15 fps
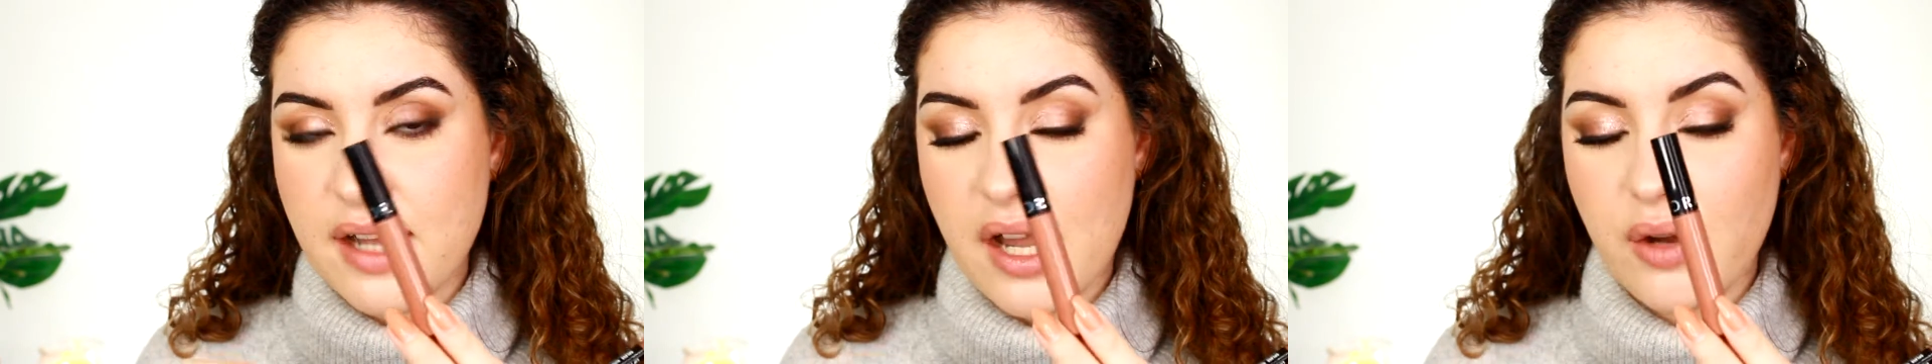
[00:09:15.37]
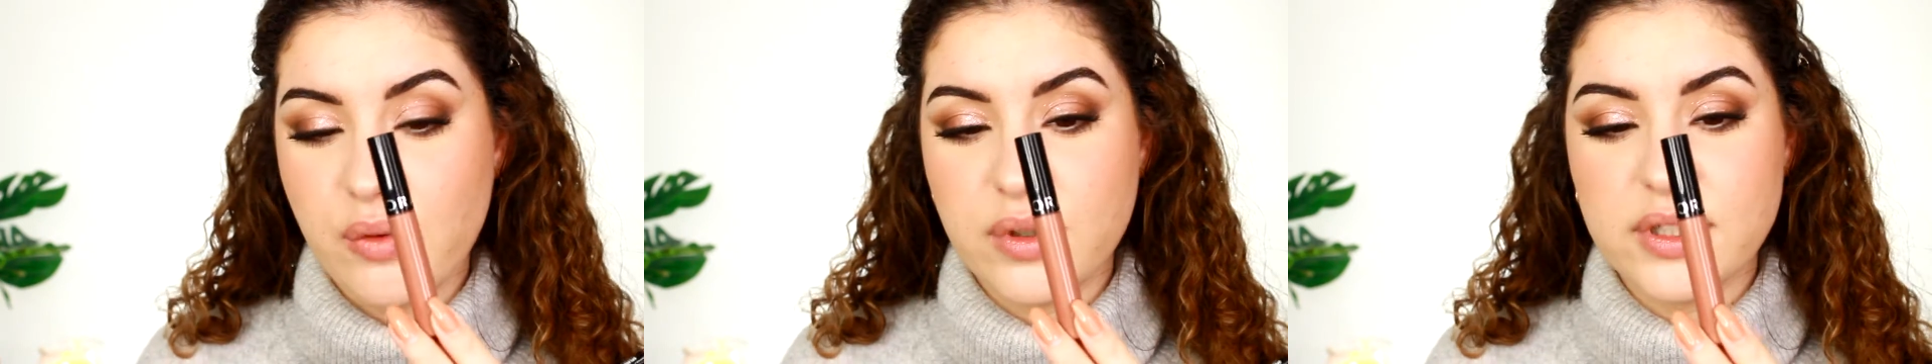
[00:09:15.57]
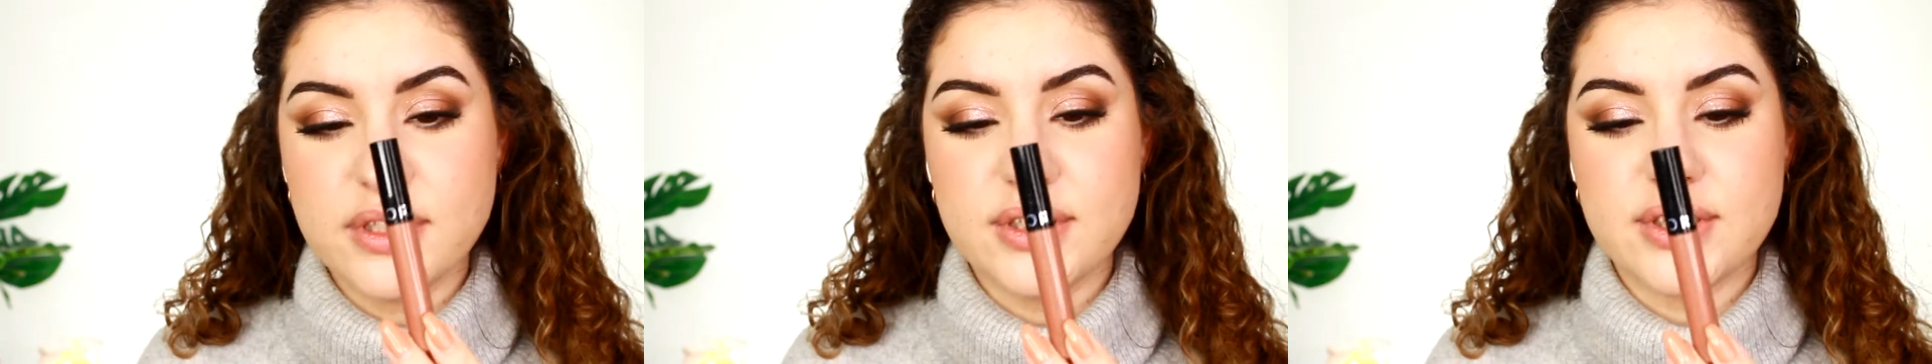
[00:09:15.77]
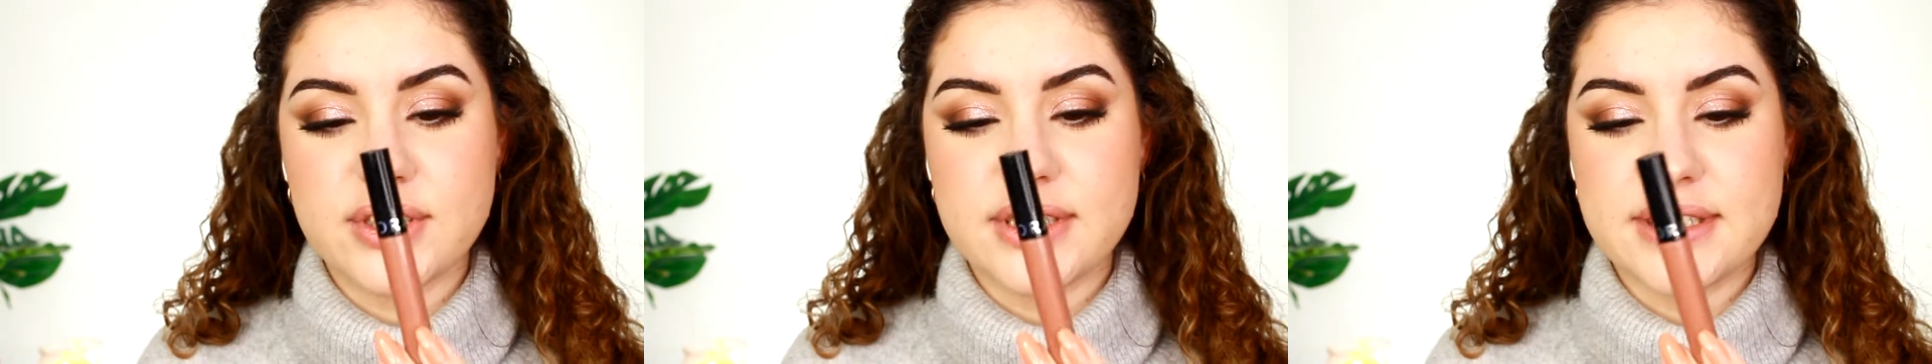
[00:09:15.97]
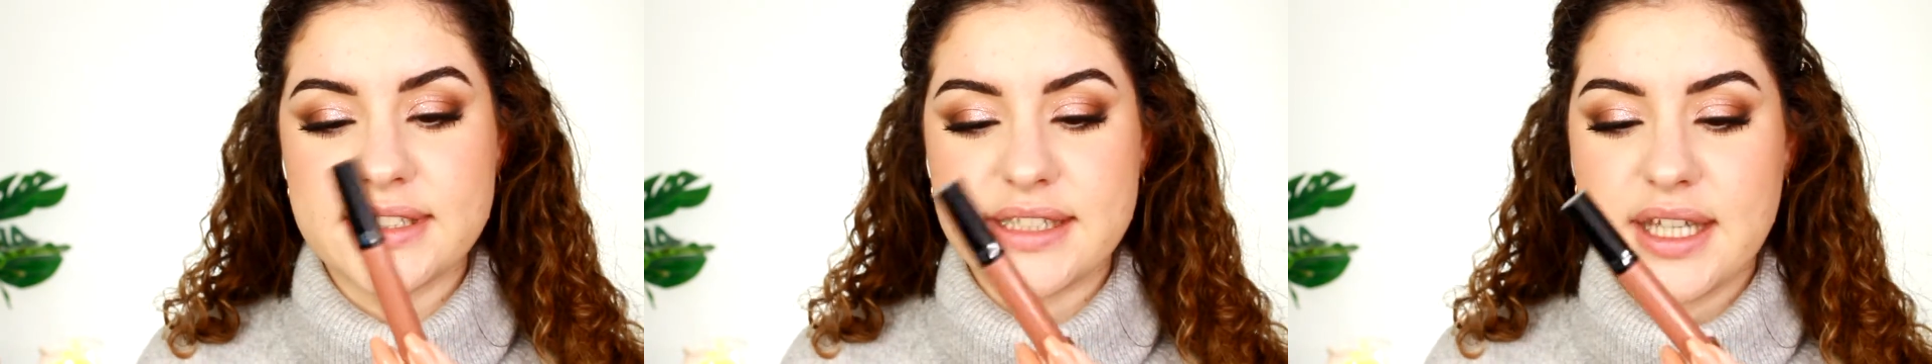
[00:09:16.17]
I will use
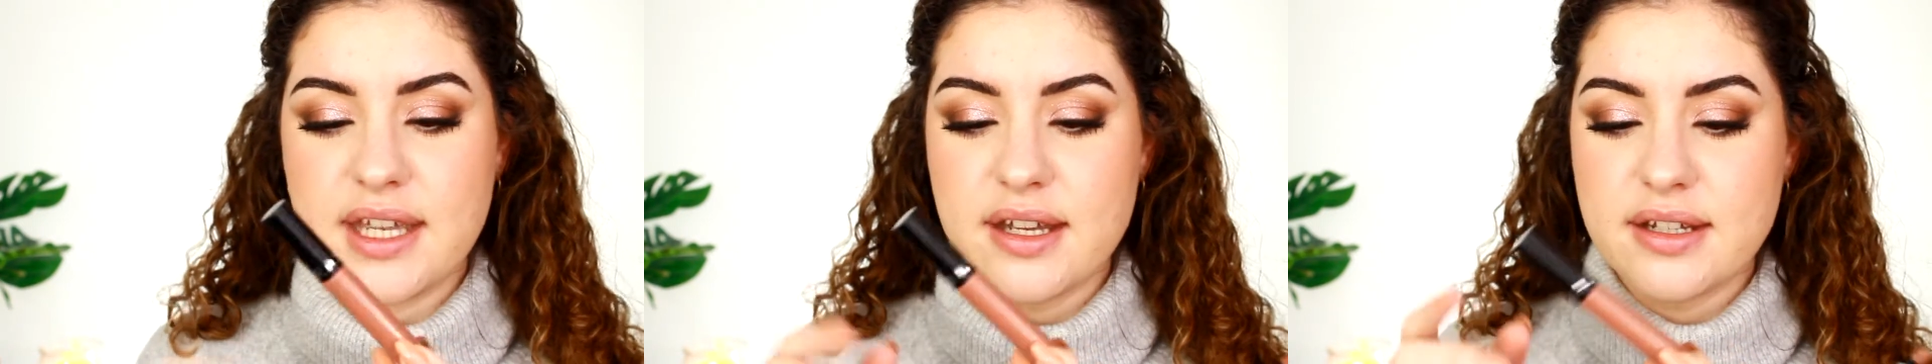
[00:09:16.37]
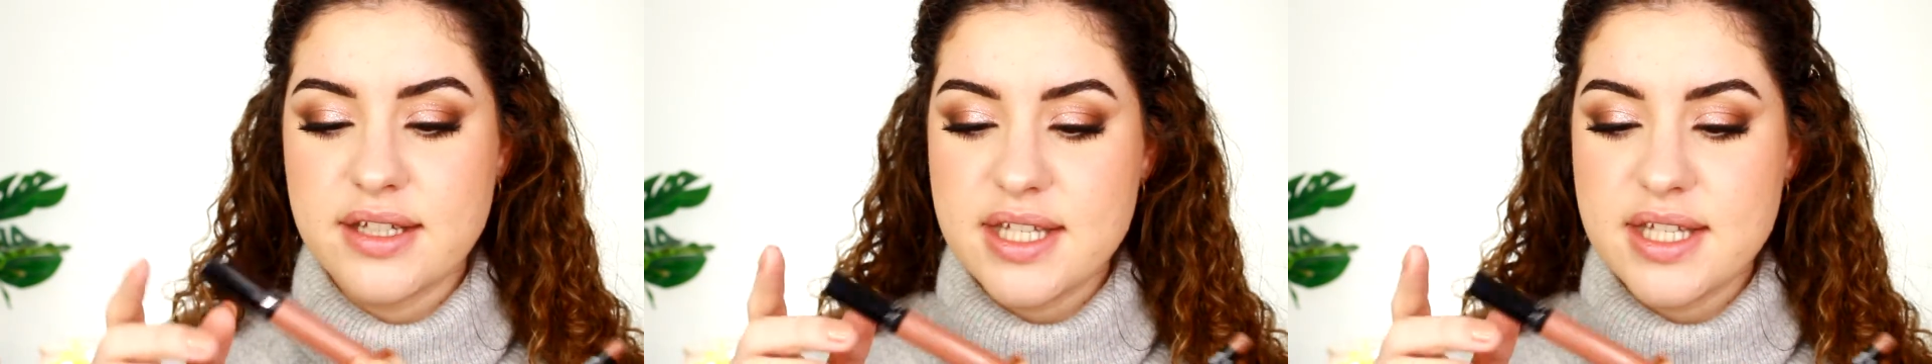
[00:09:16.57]
this here.